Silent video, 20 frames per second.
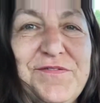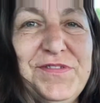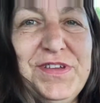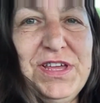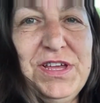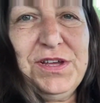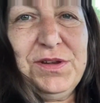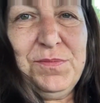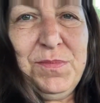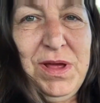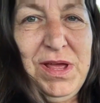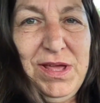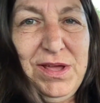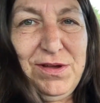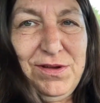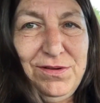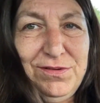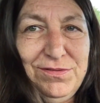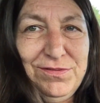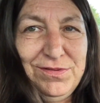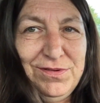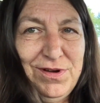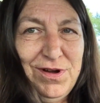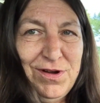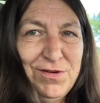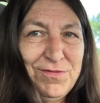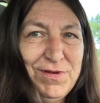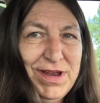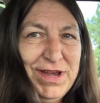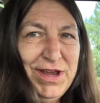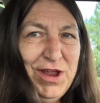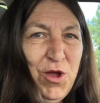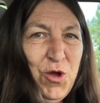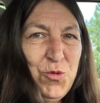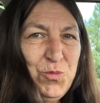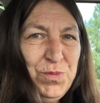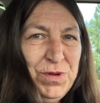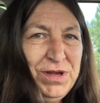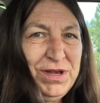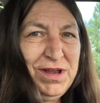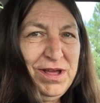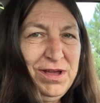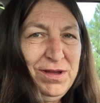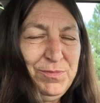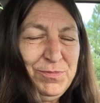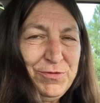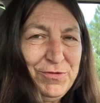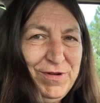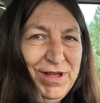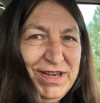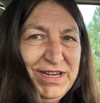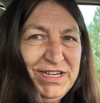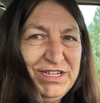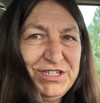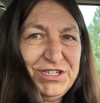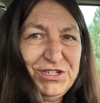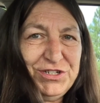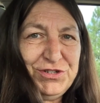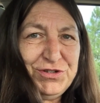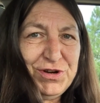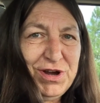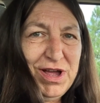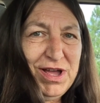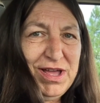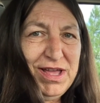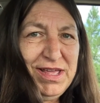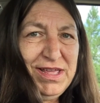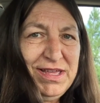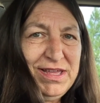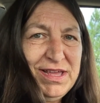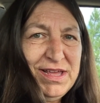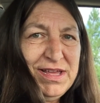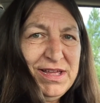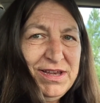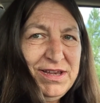vegan mayo, already opened up, ready to try.